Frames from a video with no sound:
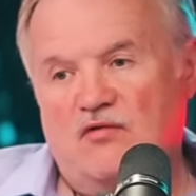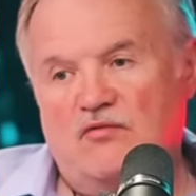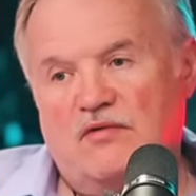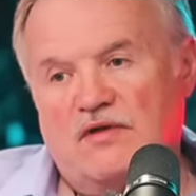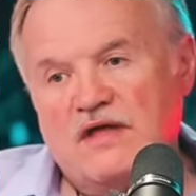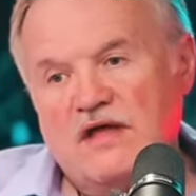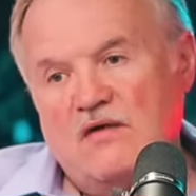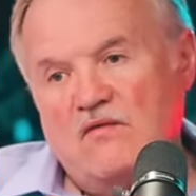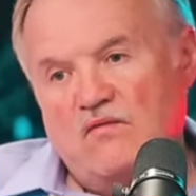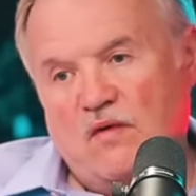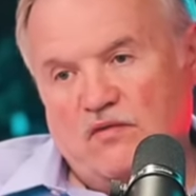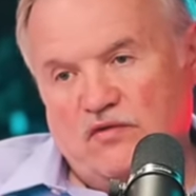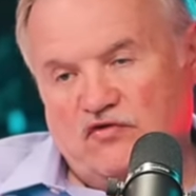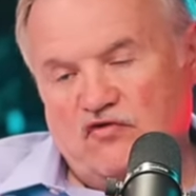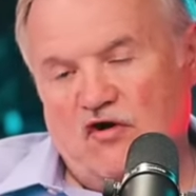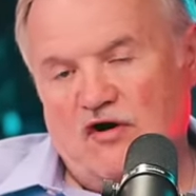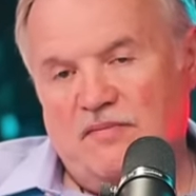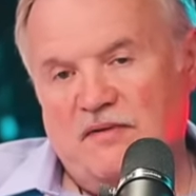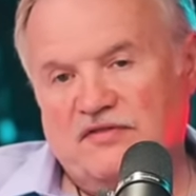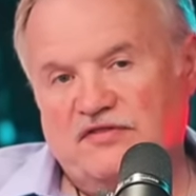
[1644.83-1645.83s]
know, when we
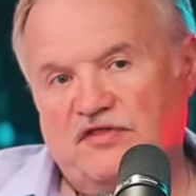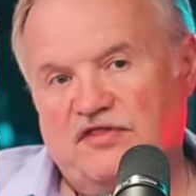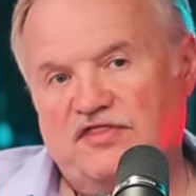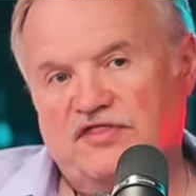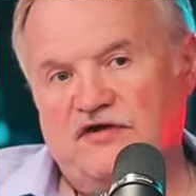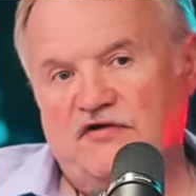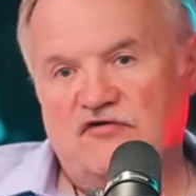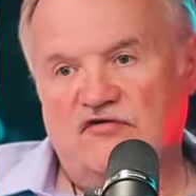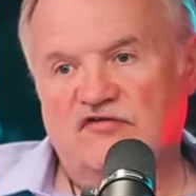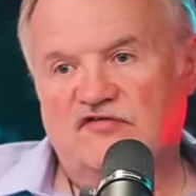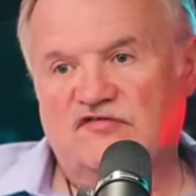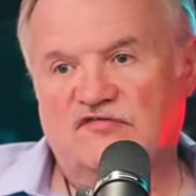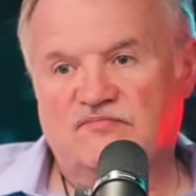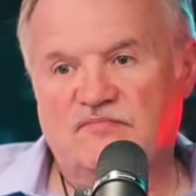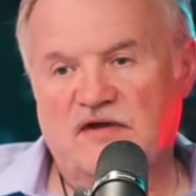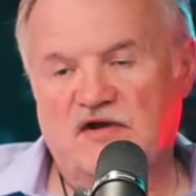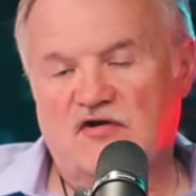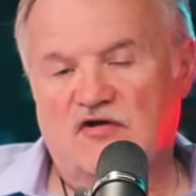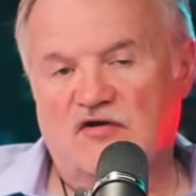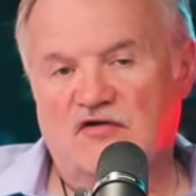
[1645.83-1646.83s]
talk about the theaters
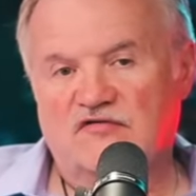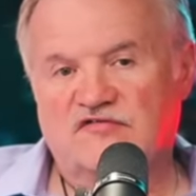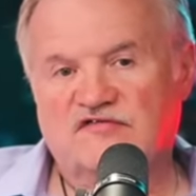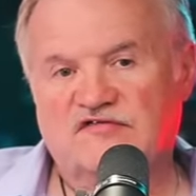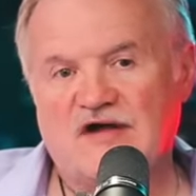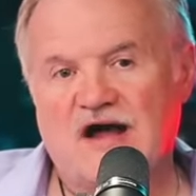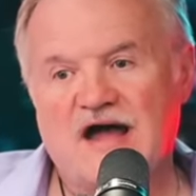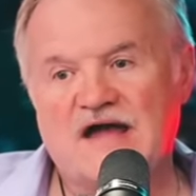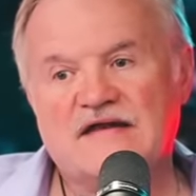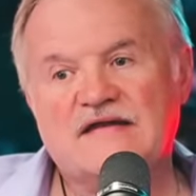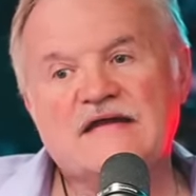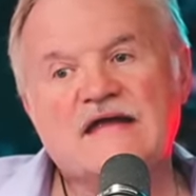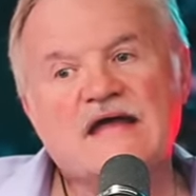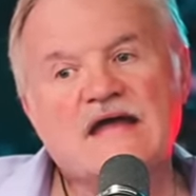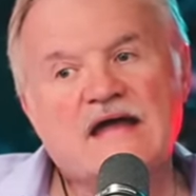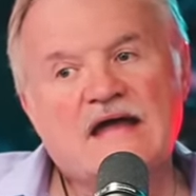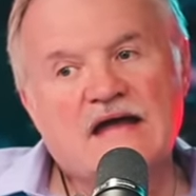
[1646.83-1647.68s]
being on our side,